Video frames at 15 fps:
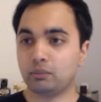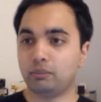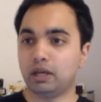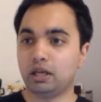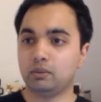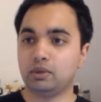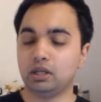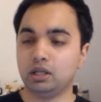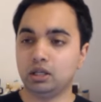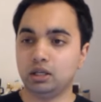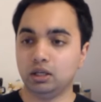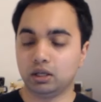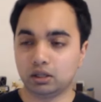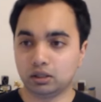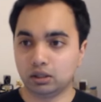
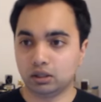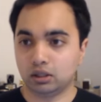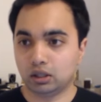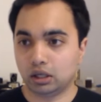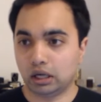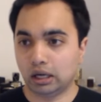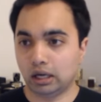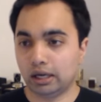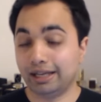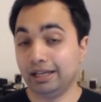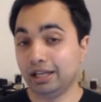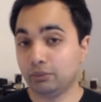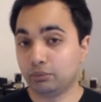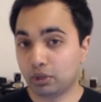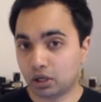maybe
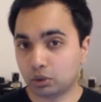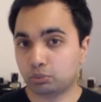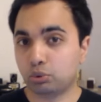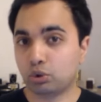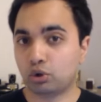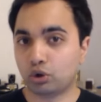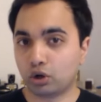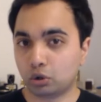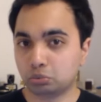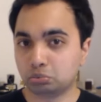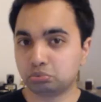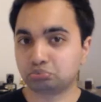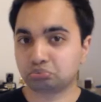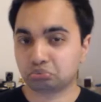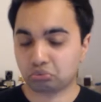Enigma Pour
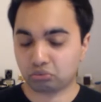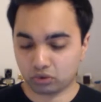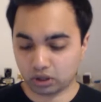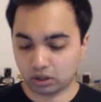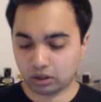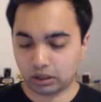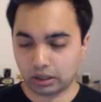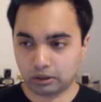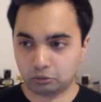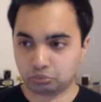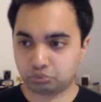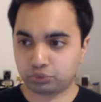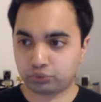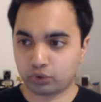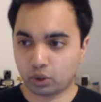Homme,
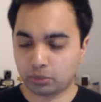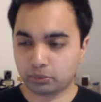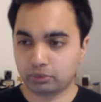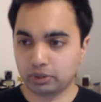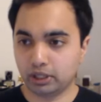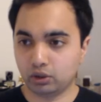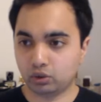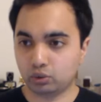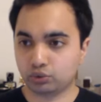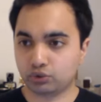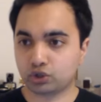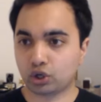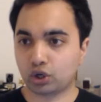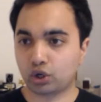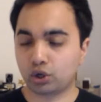probably
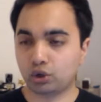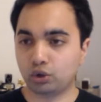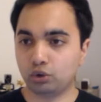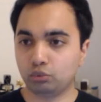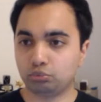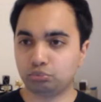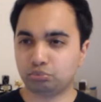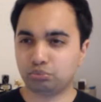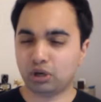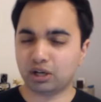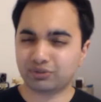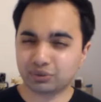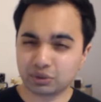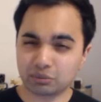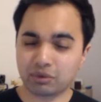also
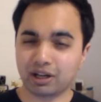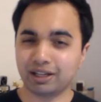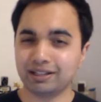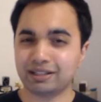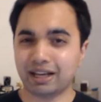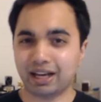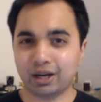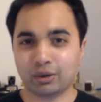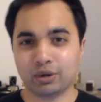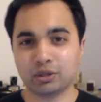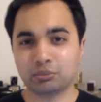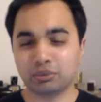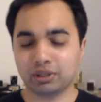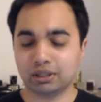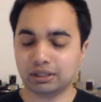Parfum de Mali's
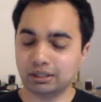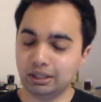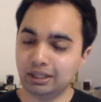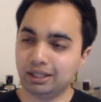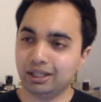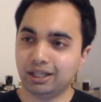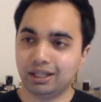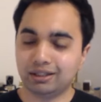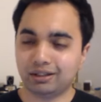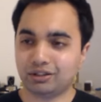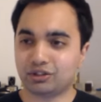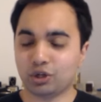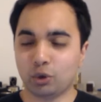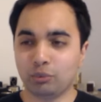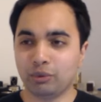Herod. But
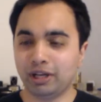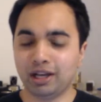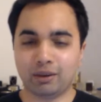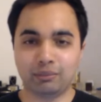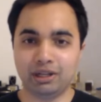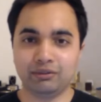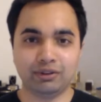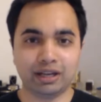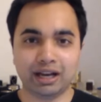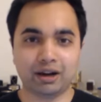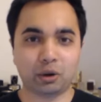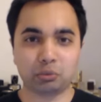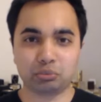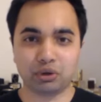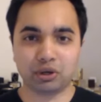There's so many I'm leaving
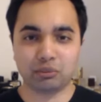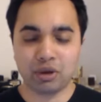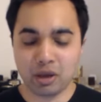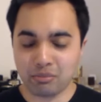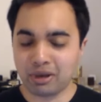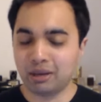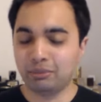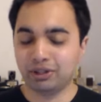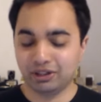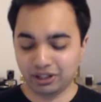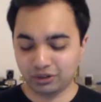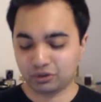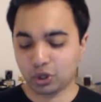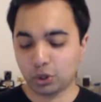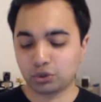out, but maybe
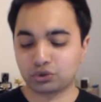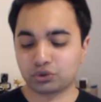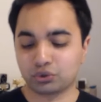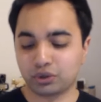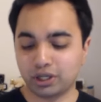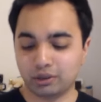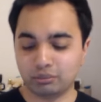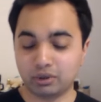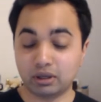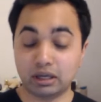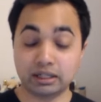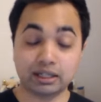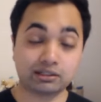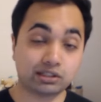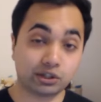those three. But
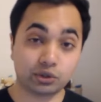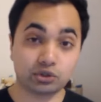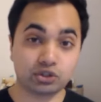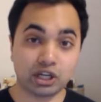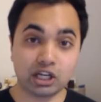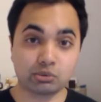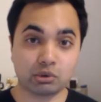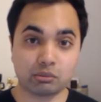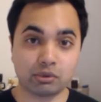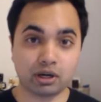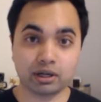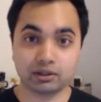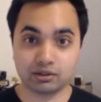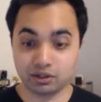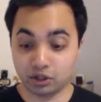I guess I could change my
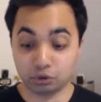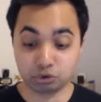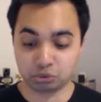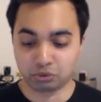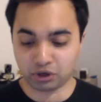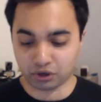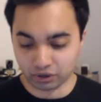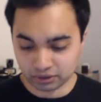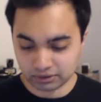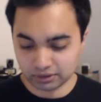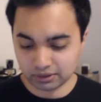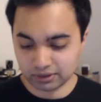mind, tomorrow.